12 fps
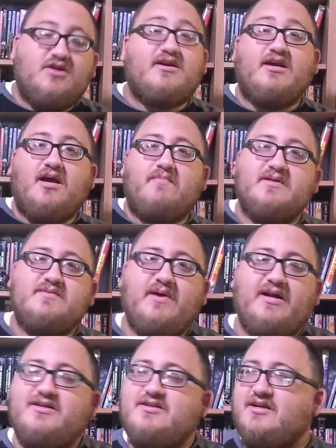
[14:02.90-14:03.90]
looking up his
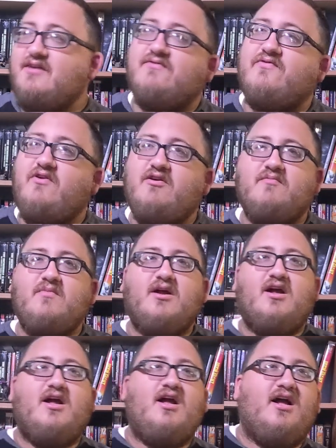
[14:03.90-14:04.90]
page to confirm,
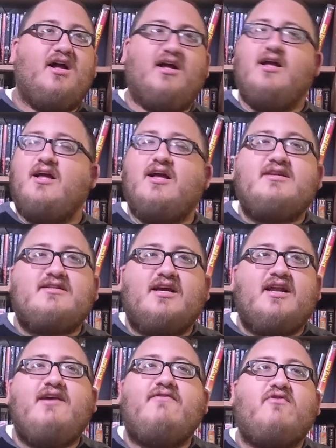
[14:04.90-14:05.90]
it
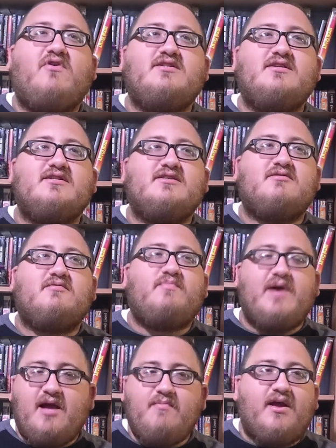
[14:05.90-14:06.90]
said he voices
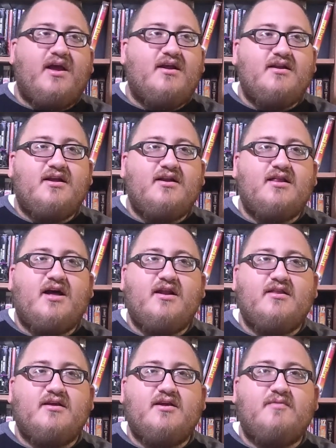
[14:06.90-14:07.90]
Batman in a lot
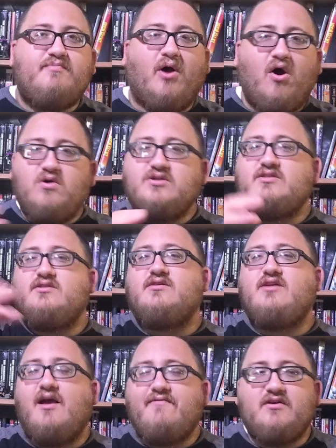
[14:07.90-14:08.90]
of the
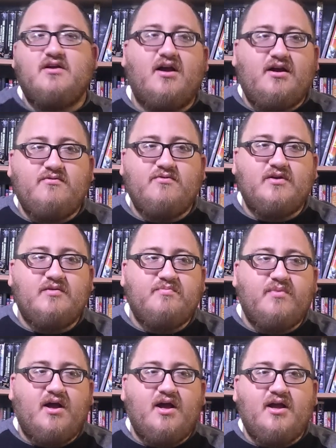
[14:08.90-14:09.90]
post-Kevin Conroy
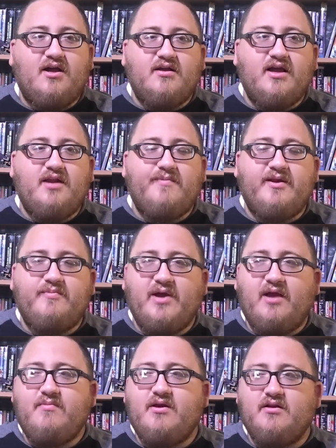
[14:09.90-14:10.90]
animated
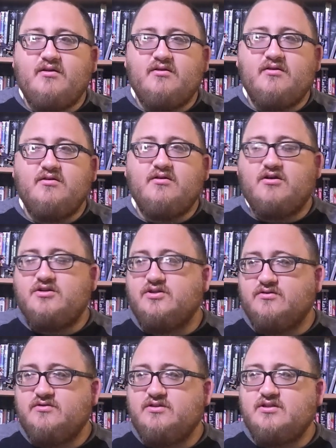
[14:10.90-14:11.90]
Batman
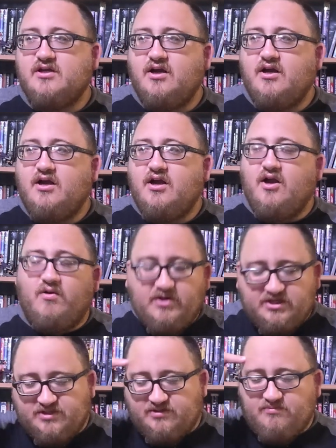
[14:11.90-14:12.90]
cartoons,
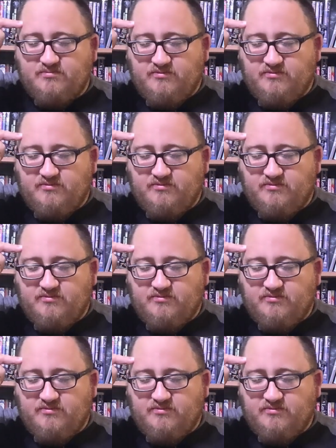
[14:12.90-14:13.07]
which